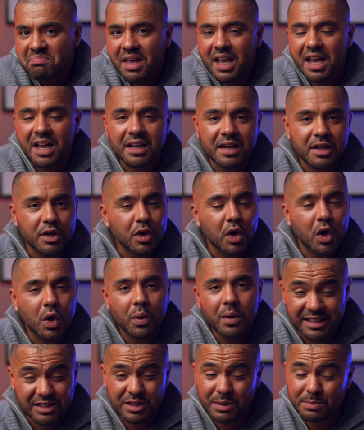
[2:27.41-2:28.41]
And you
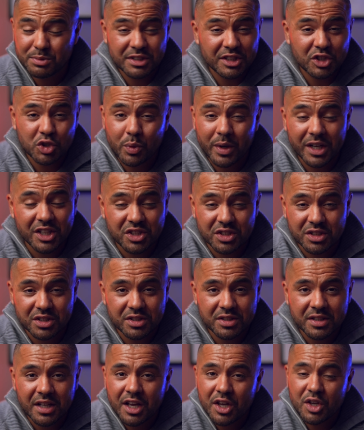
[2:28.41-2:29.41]
know, in some
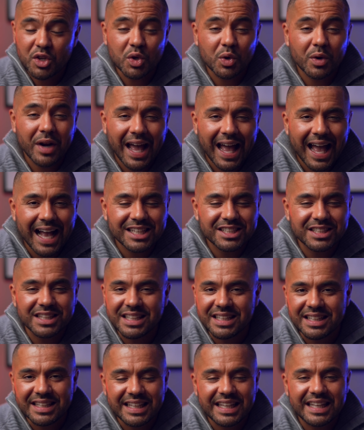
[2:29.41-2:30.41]
situations, you don't
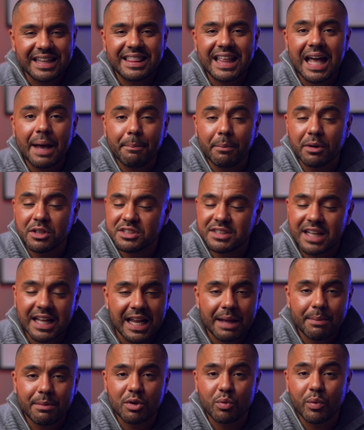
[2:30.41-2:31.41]
actually need that much
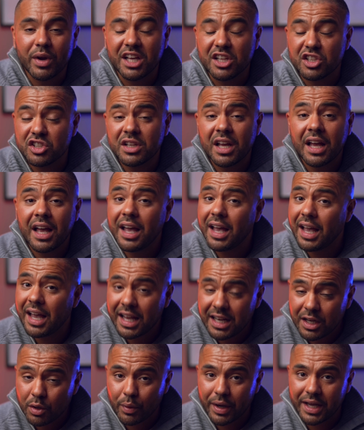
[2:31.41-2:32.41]
dynamic range
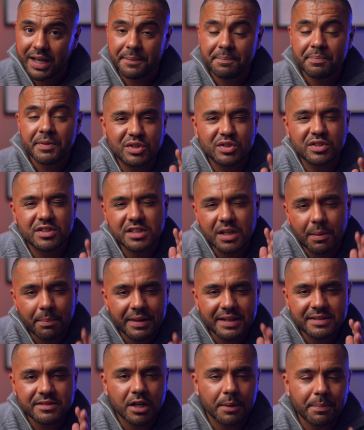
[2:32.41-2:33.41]
anyway. To sum
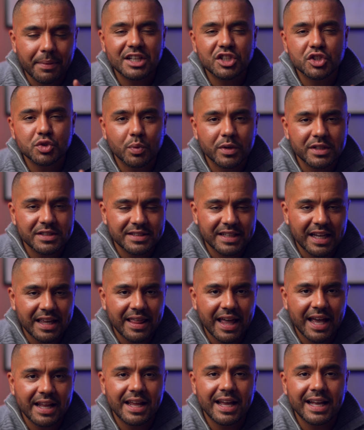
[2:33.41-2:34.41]
this up, I just want to say
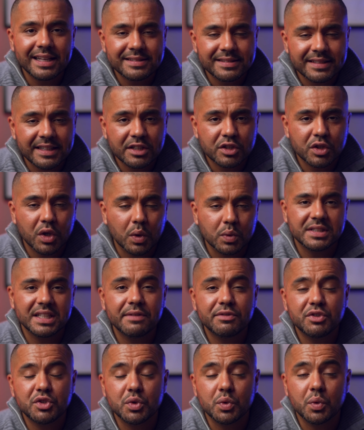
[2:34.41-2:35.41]
that S-Cinetone
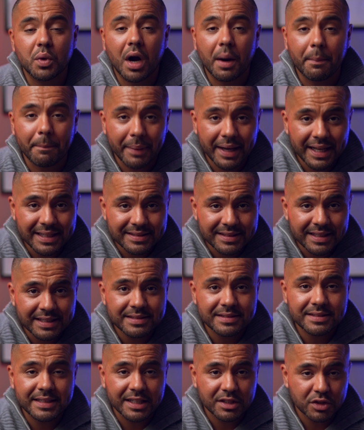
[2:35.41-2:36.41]
gives you amazing
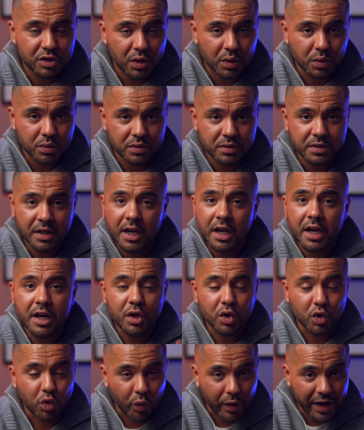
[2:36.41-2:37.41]
skin tones,
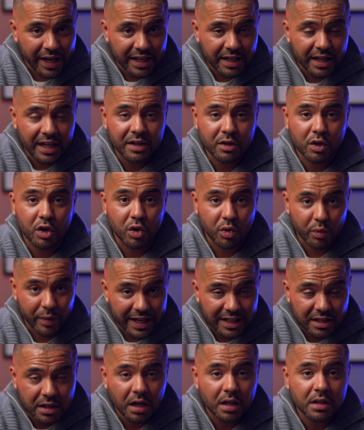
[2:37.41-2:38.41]
great and
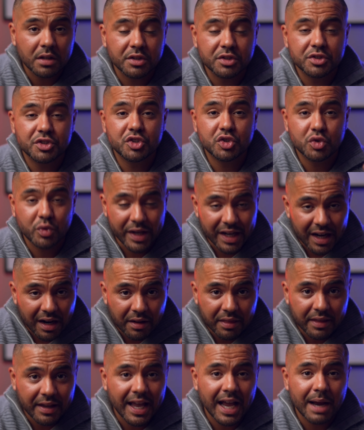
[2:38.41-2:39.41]
correct colors straight out
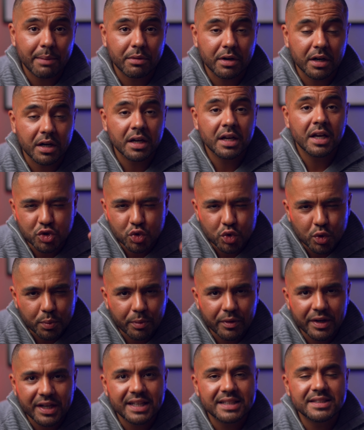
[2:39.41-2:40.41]
of the camera,
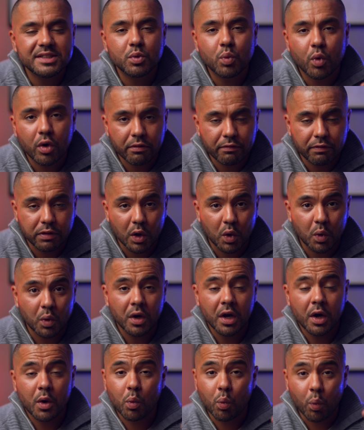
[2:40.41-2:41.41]
super easy workflow
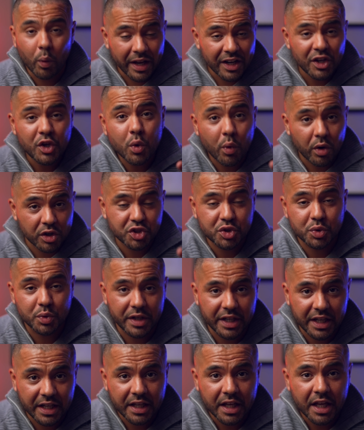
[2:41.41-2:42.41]
when you are
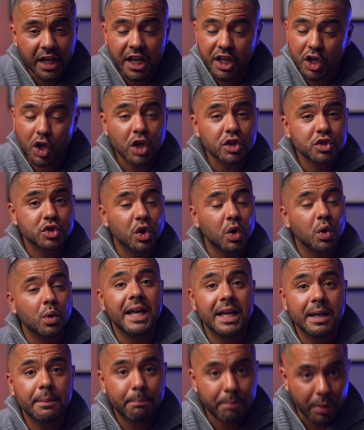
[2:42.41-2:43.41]
shooting, and also
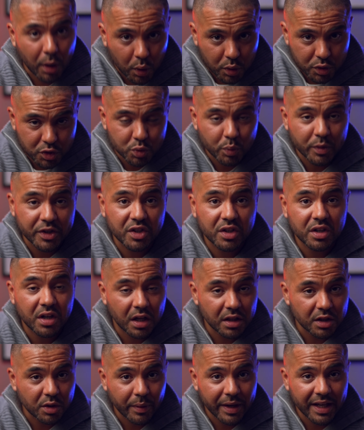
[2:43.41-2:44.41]
in post when you're
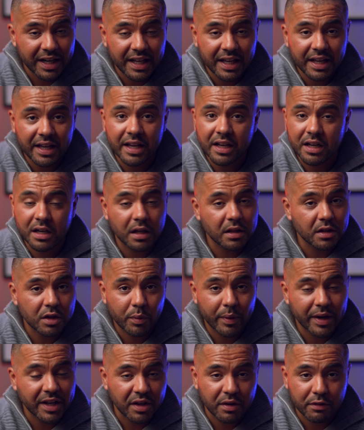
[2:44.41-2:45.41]
color grading and color
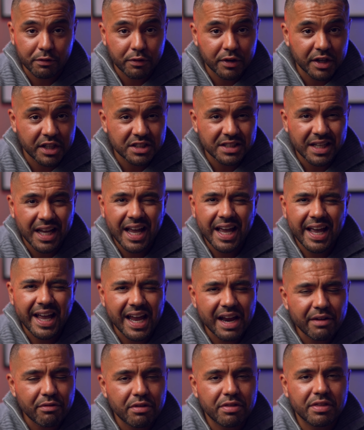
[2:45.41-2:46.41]
correcting your footage.
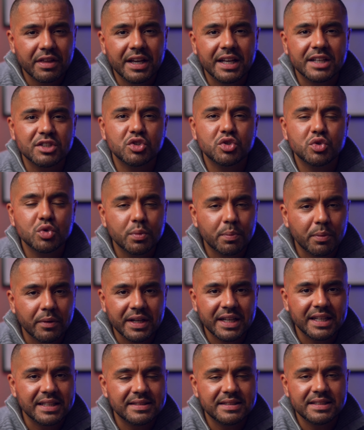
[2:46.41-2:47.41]
Everything is super
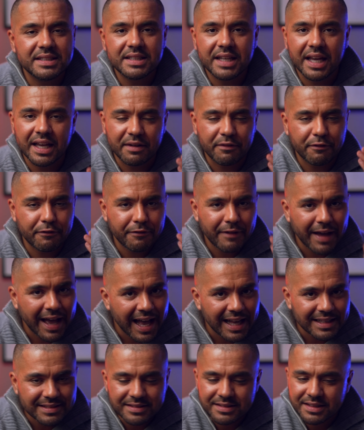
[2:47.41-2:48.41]
easy and
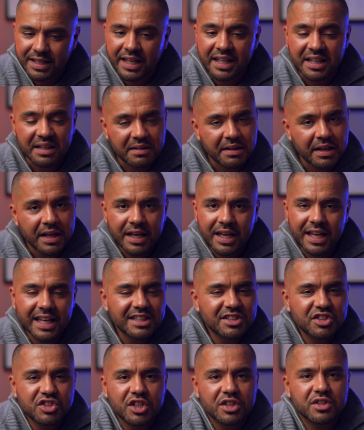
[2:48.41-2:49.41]
fast, and
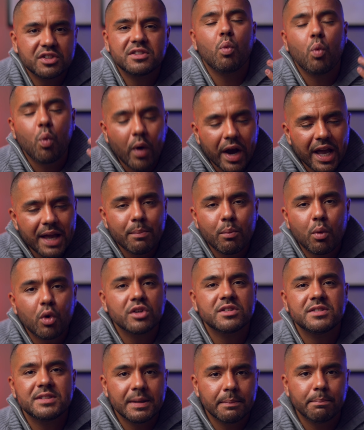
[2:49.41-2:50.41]
it's just way
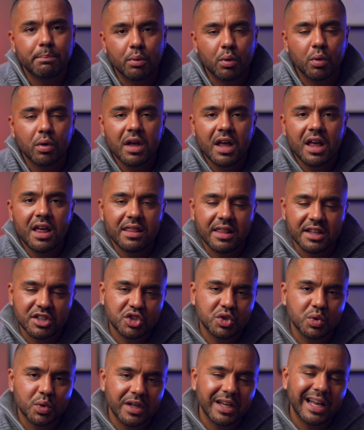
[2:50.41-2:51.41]
more simple than
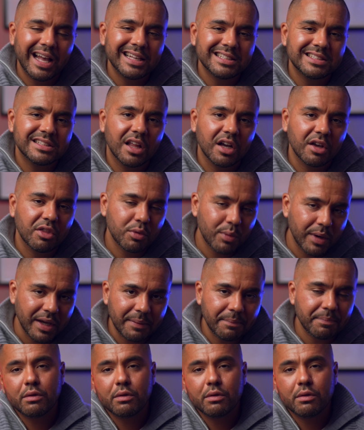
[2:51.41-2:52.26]
shooting S-Log 3.